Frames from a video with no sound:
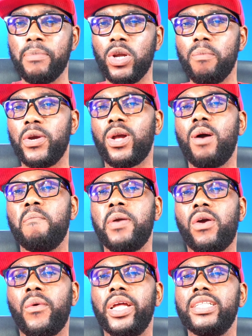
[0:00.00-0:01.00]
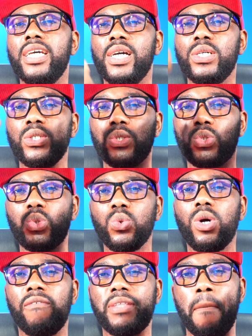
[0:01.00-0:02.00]
going to be comparing
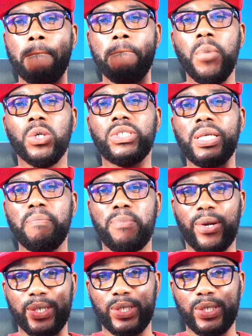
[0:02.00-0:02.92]
two of the most important